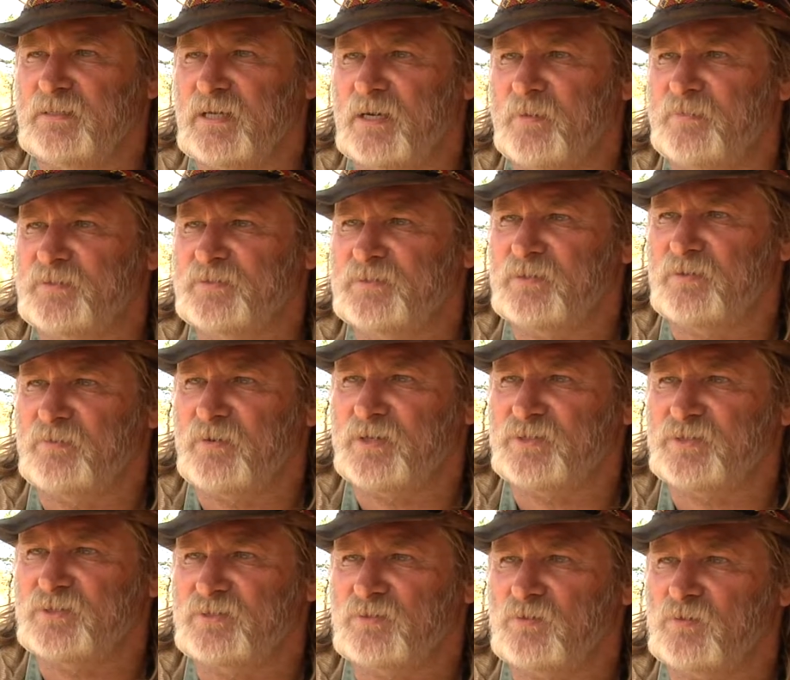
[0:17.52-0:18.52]
Diamonds in the
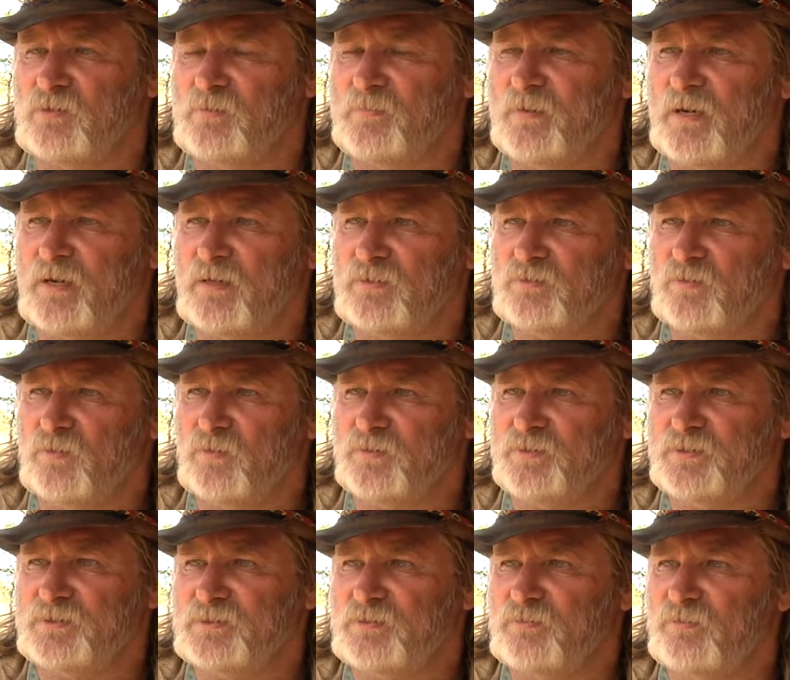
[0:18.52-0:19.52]
Rush is all about
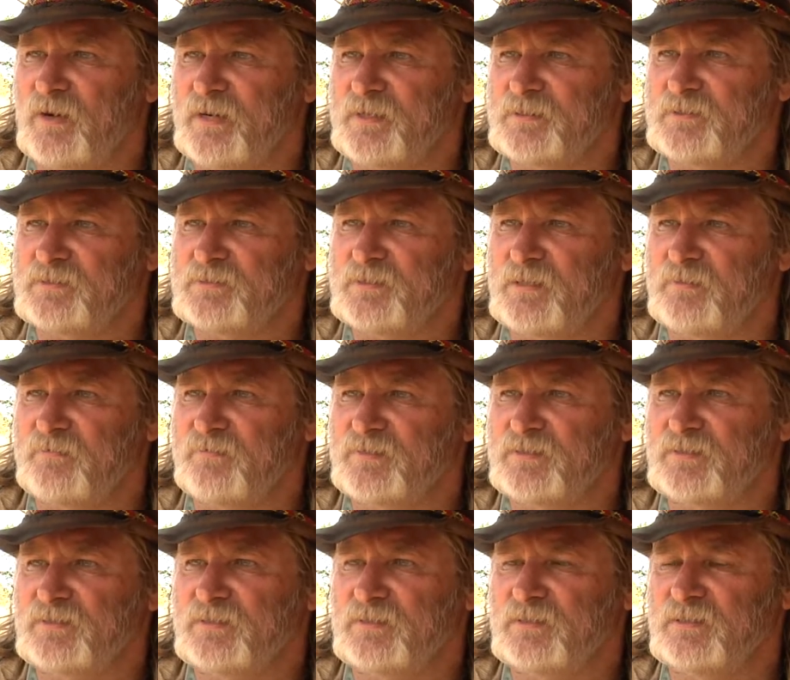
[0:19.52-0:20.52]
authors and writers that
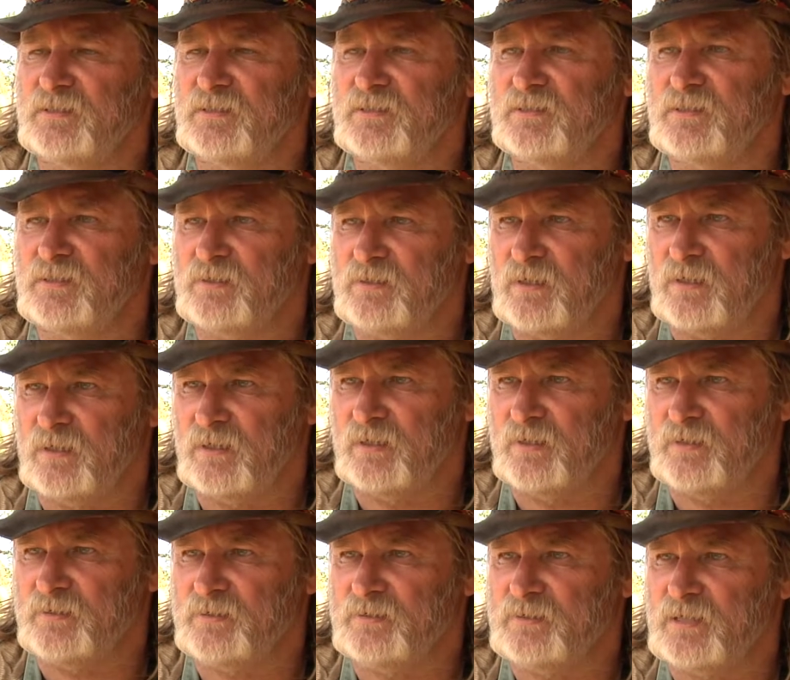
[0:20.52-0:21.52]
visit the
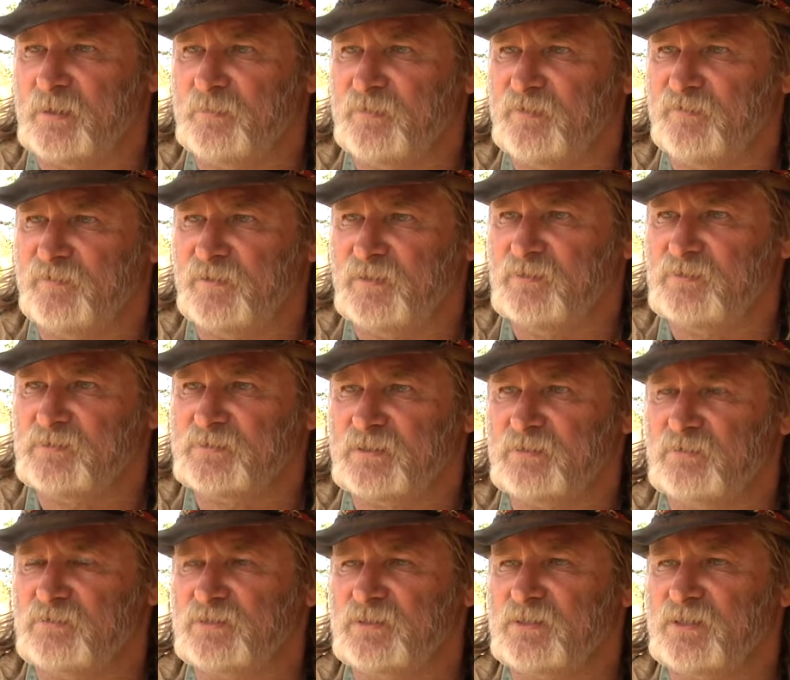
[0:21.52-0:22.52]
diamond fields
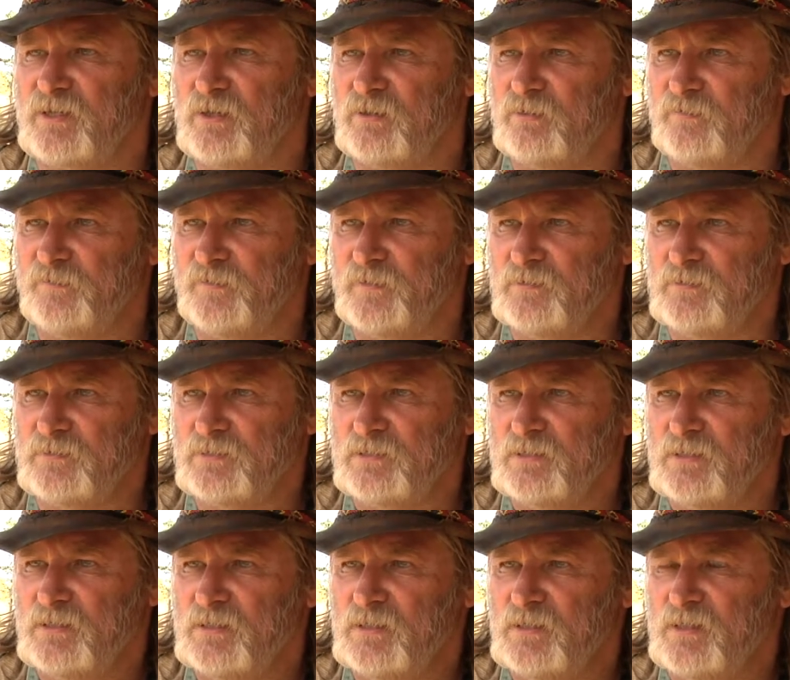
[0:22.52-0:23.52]
and also the gold fields.
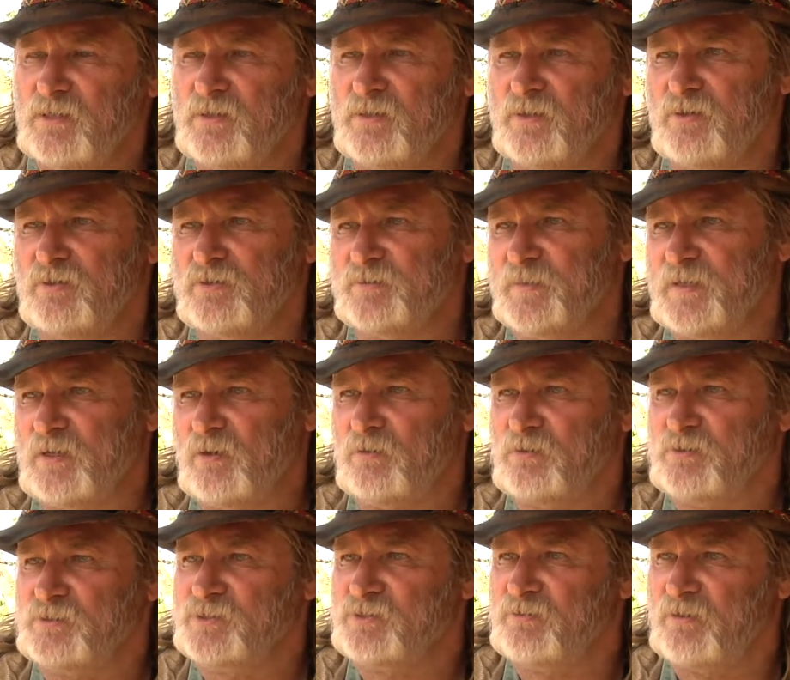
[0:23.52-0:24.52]
There's been
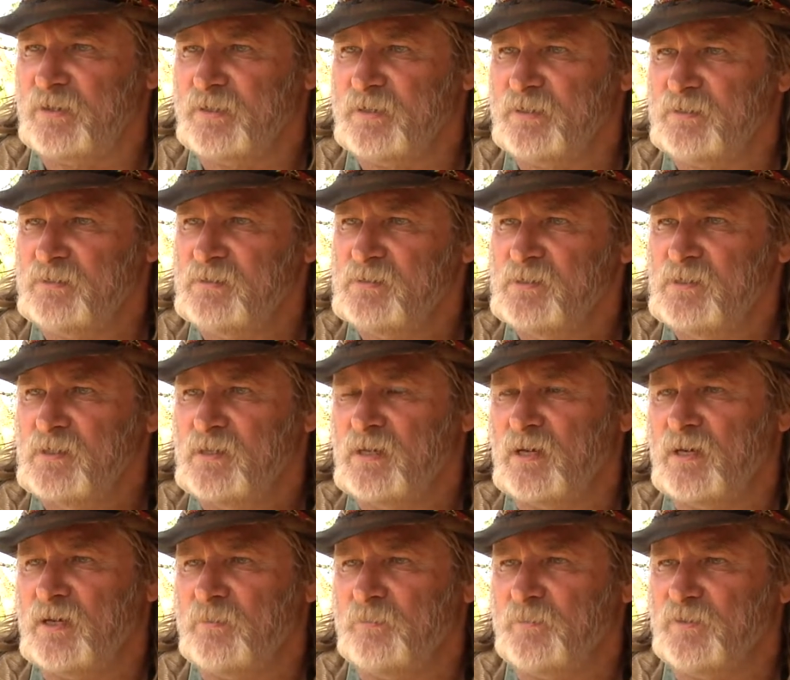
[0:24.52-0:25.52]
Oliver Schreiner,
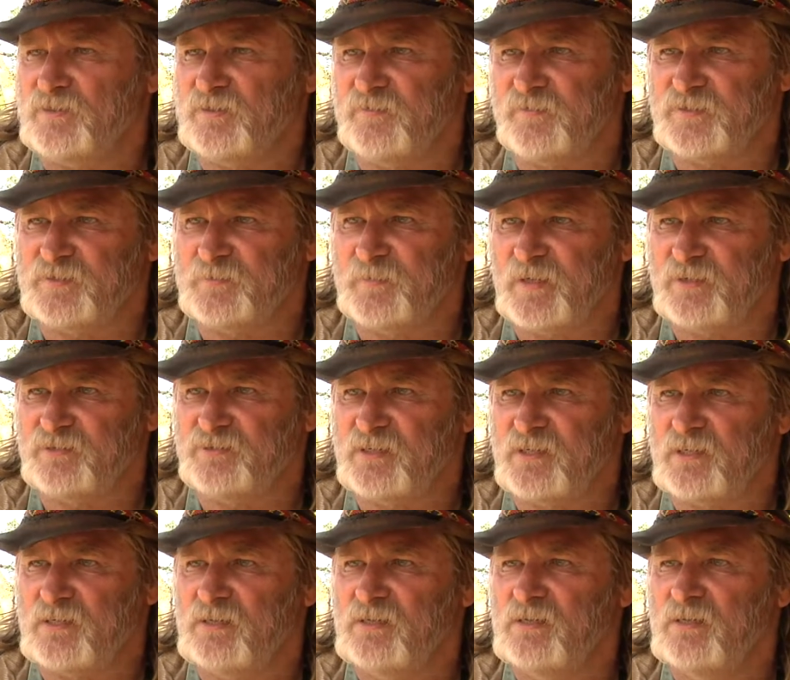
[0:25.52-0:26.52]
Percy
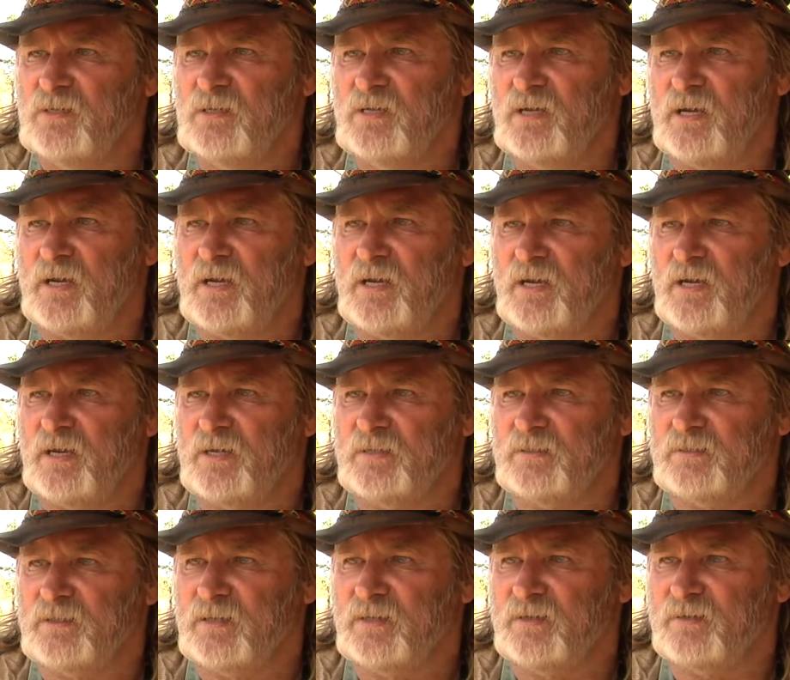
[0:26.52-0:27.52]
Fitzpatrick,
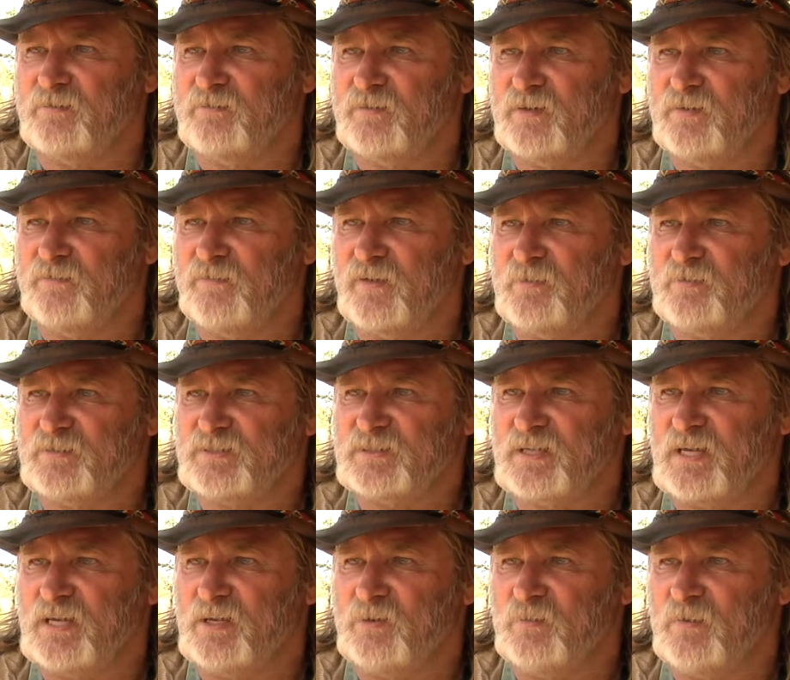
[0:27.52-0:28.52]
and a very famous
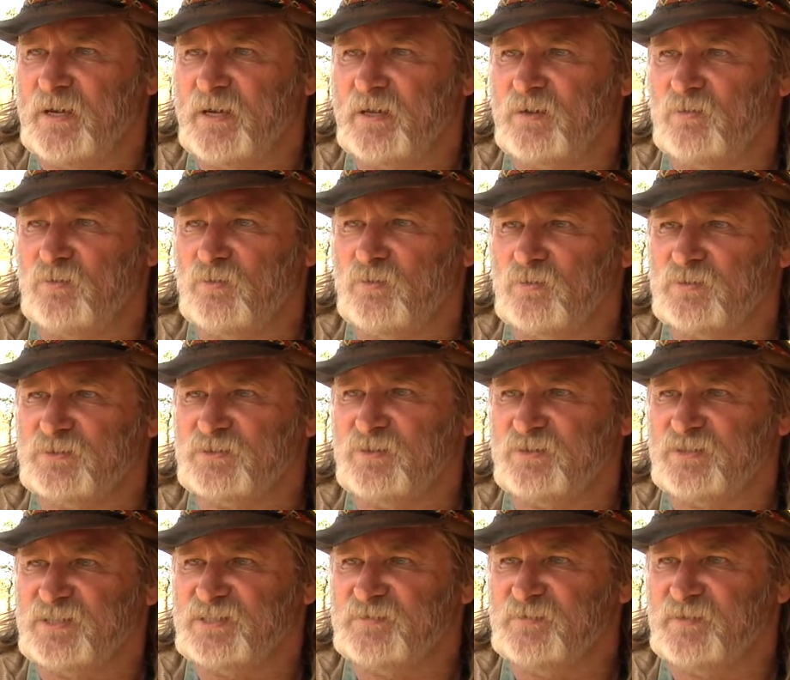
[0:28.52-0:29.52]
scallywag called
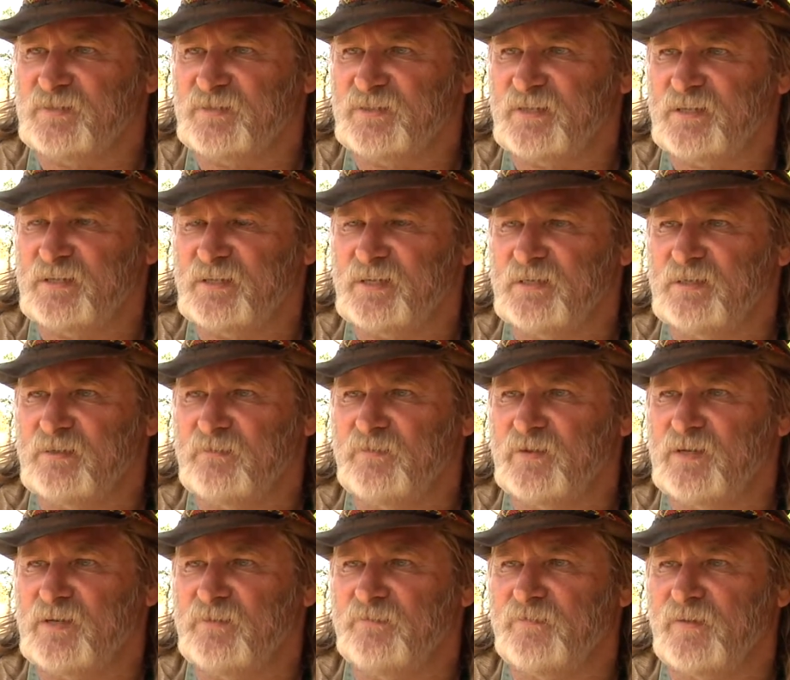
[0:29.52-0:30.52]
Scotty Smith, and then a
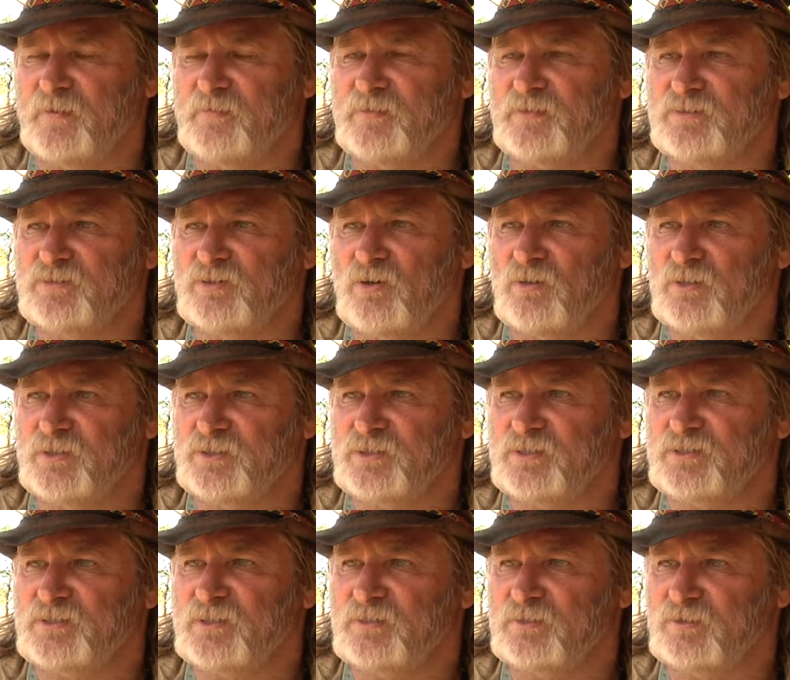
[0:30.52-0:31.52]
very famous
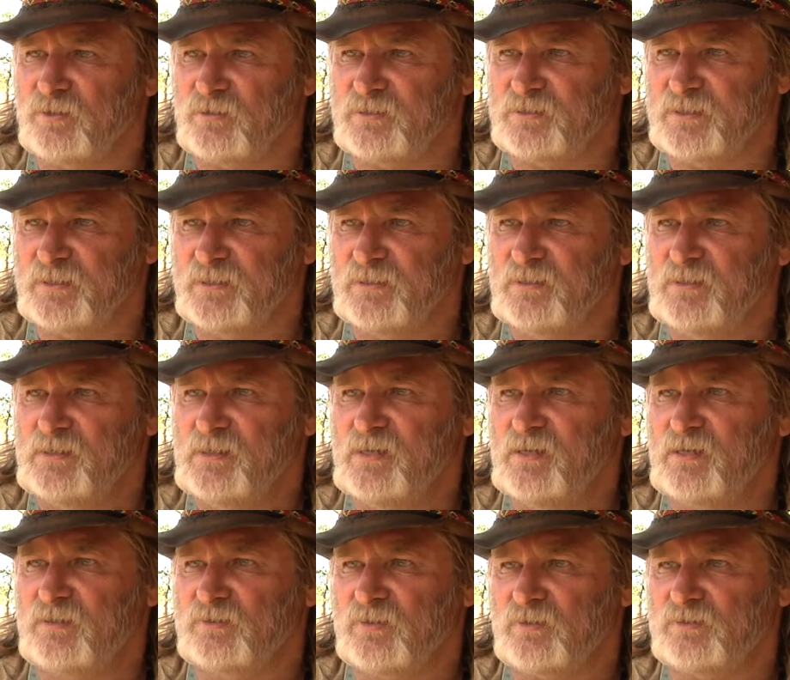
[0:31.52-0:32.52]
geologist and doctor,
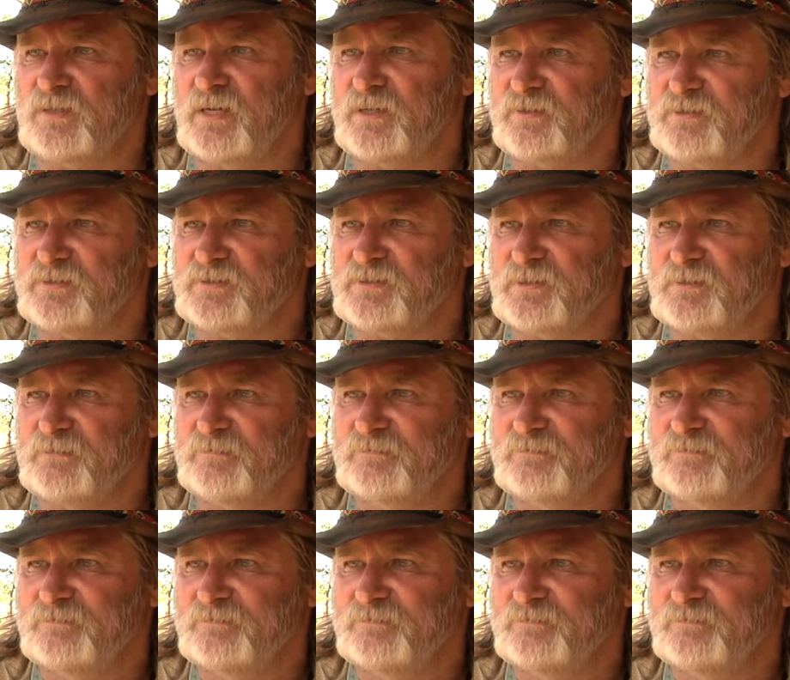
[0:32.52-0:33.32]
Dr. Atherstone.